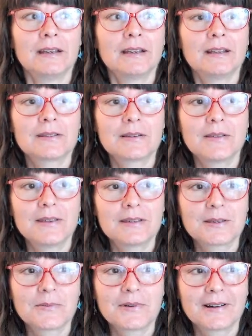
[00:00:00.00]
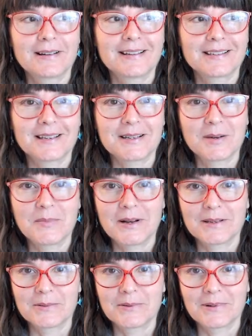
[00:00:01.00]
So this word is such a
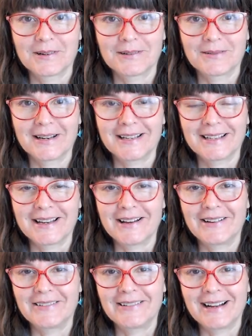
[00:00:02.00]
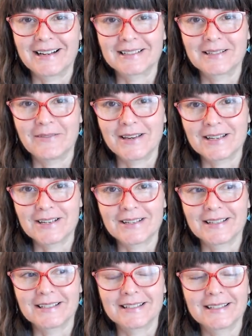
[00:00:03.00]
buzzword right now,
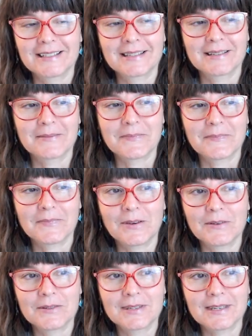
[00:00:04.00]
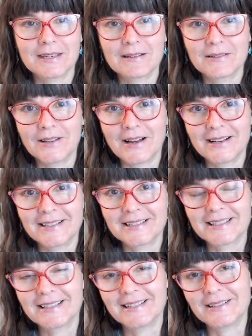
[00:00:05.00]
activations. You'll see it a
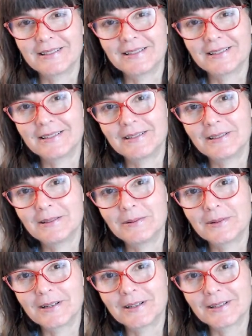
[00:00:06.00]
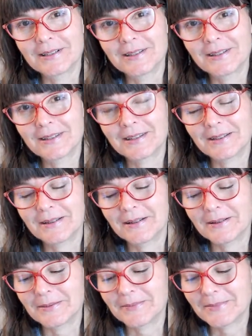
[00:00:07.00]
lot in New Earth
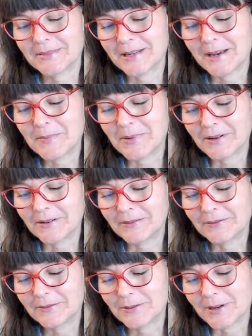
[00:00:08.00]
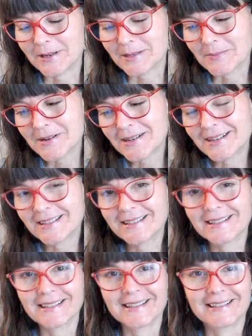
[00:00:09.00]
type of
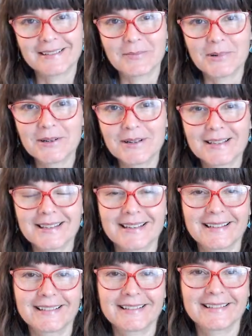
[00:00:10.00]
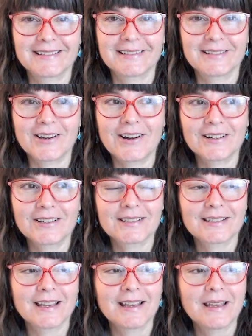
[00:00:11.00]
transmissions and books and talks.